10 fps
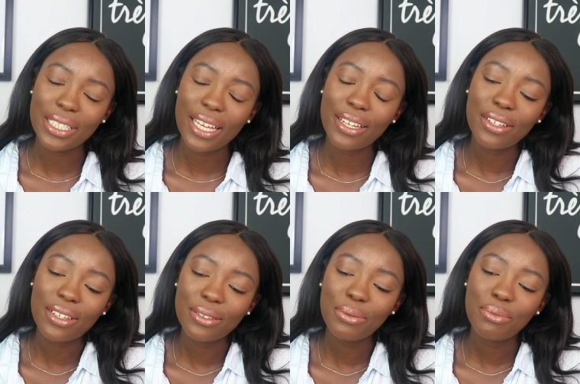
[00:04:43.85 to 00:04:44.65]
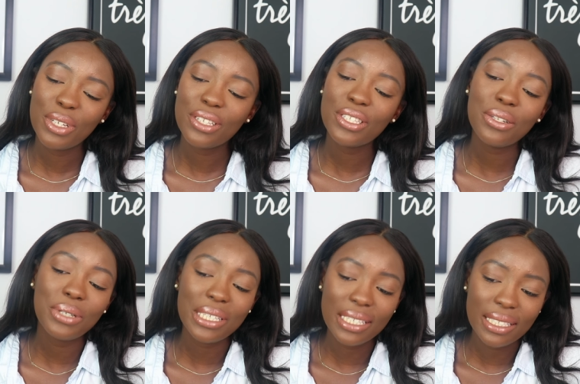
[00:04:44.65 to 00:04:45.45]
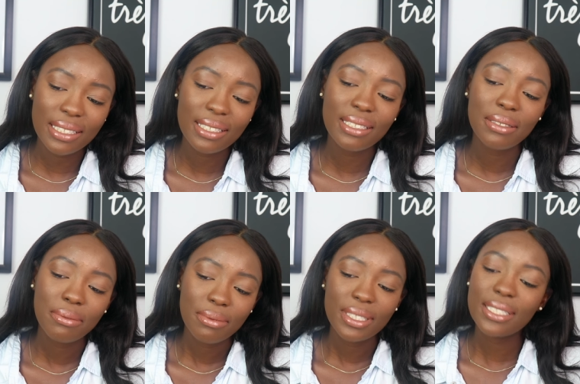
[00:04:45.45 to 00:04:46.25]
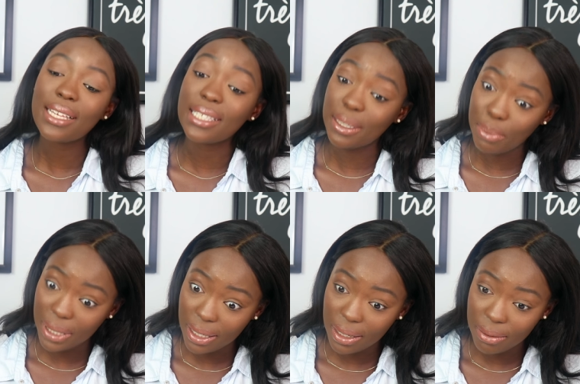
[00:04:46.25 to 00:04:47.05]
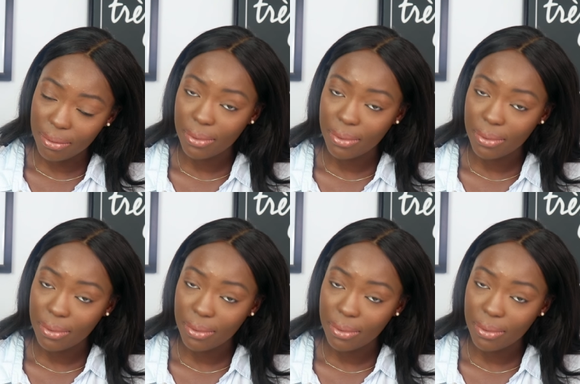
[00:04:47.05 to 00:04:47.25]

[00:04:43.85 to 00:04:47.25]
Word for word: Like, you can still eat sensibly,